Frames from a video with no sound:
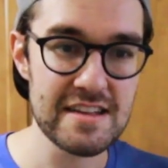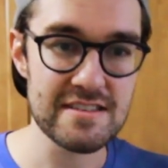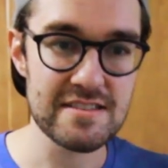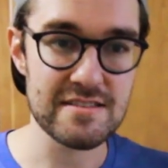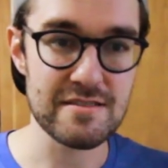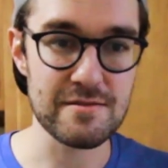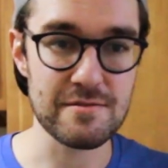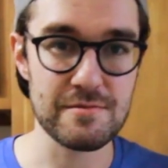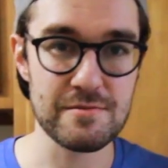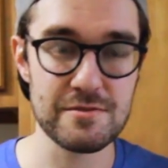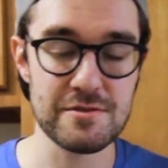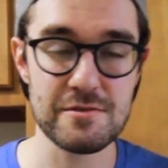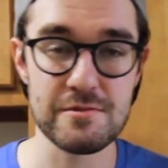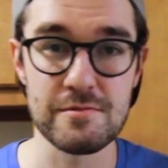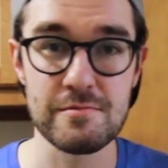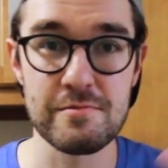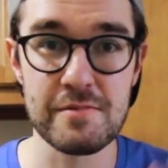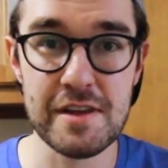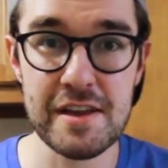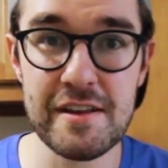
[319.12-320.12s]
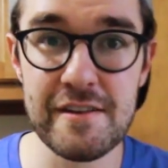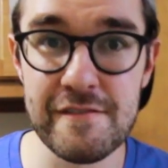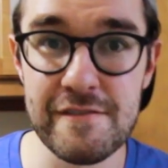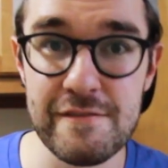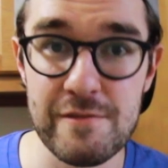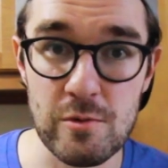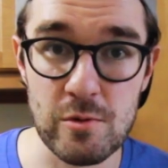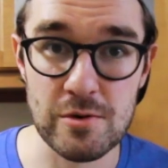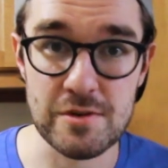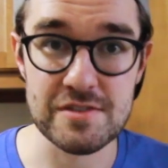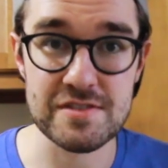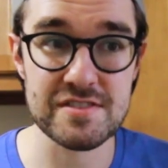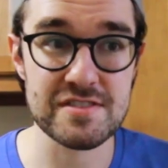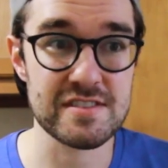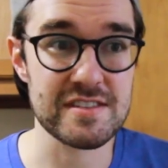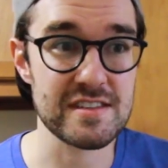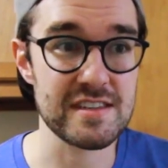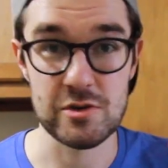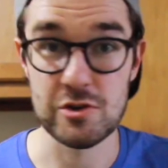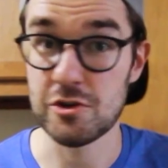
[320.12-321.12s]
to
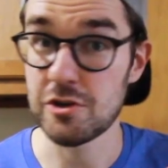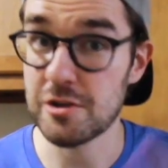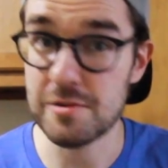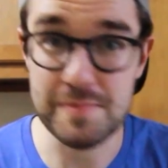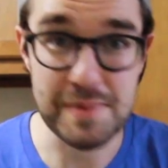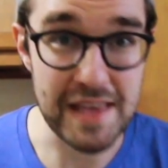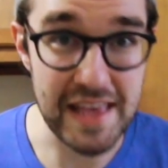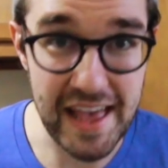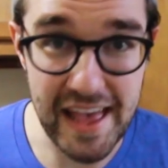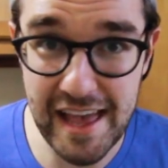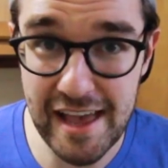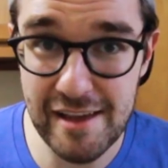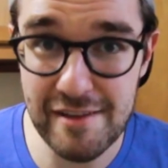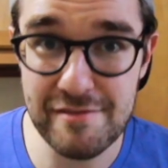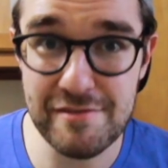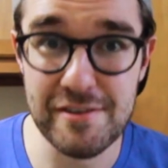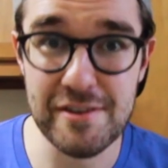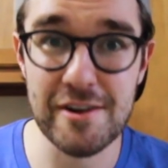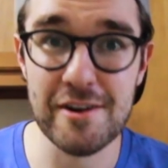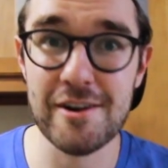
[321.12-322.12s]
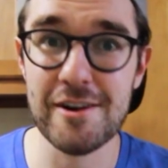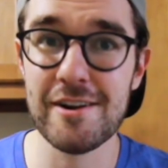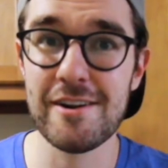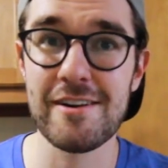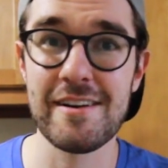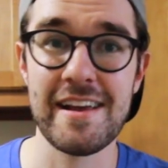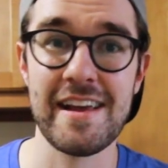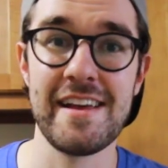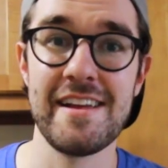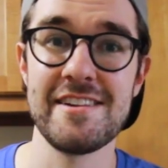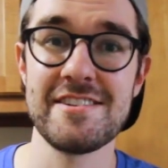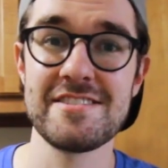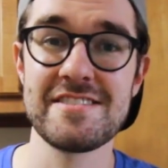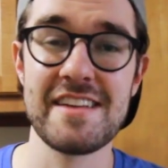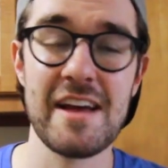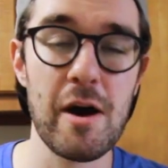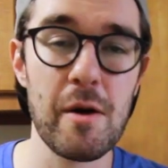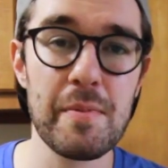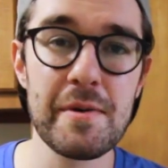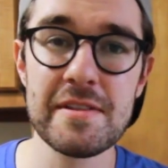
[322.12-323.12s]
reinforce good behavior and
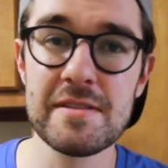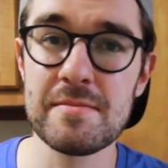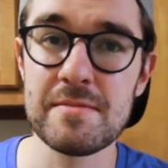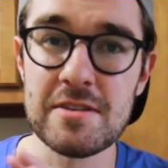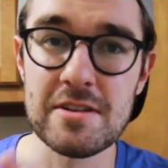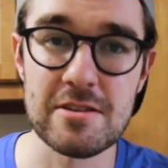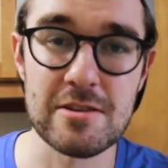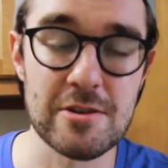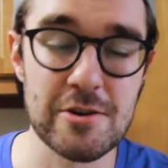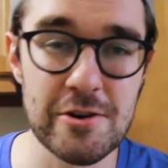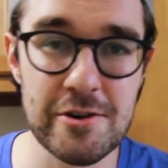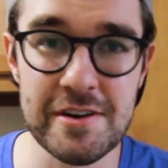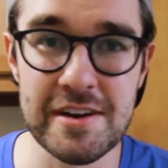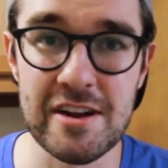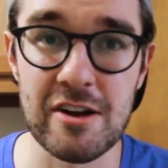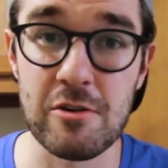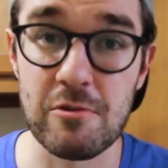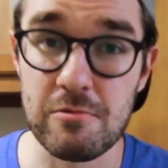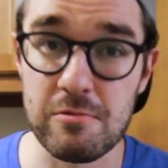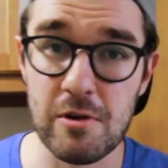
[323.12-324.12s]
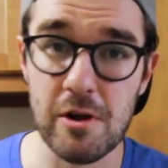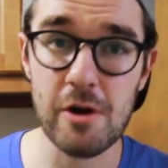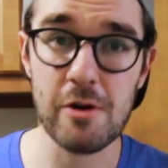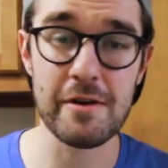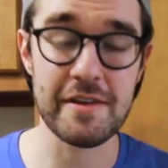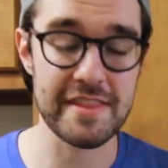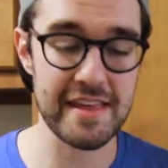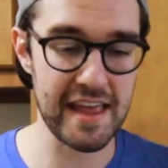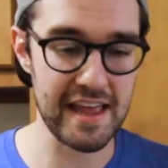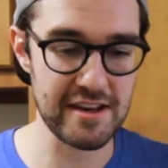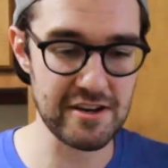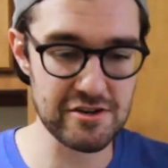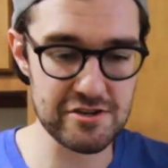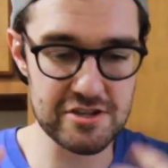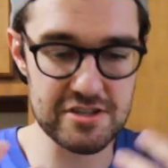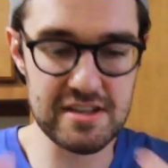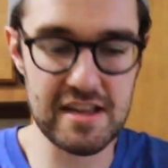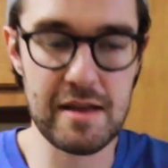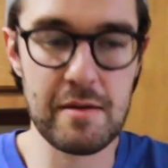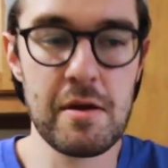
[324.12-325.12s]
just helping them to learn and grow. And you're
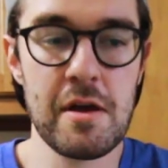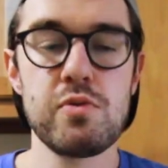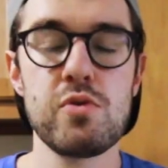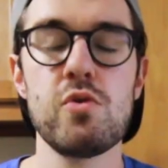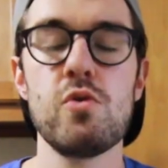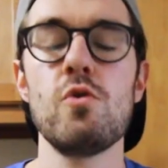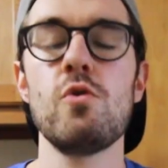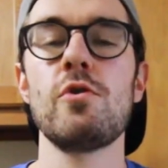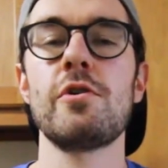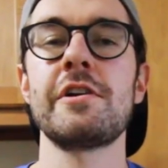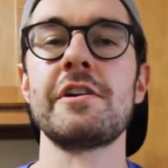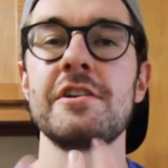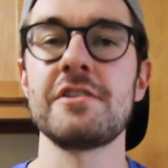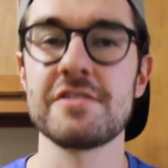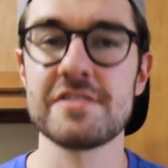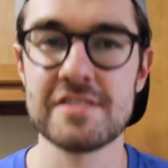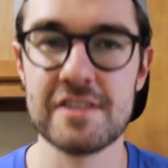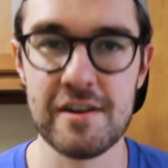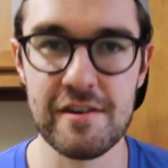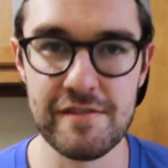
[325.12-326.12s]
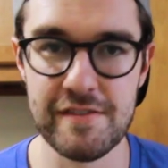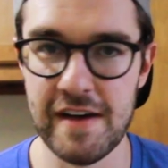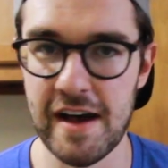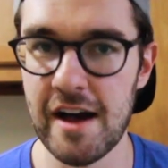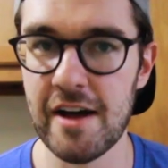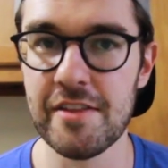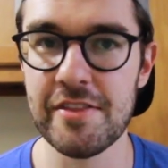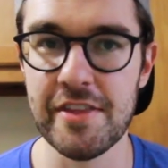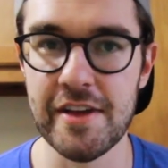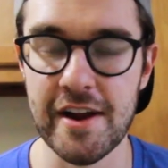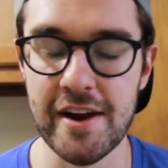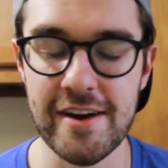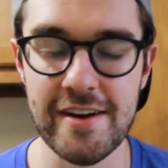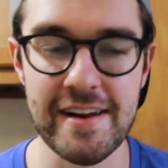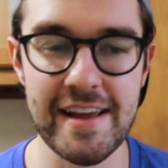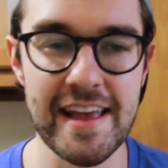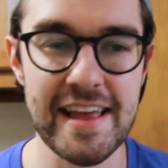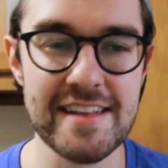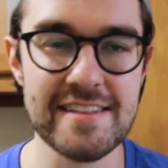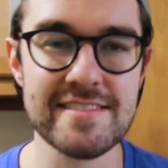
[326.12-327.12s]
just like pouring yourself out
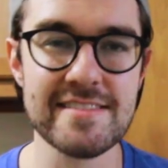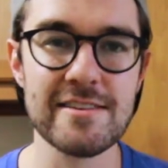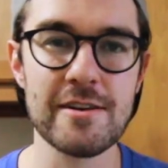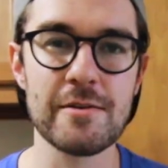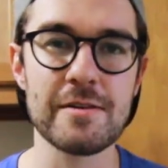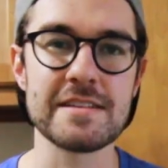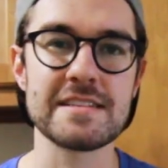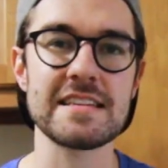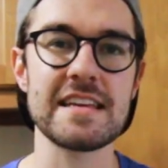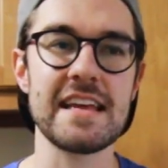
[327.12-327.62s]
there. And so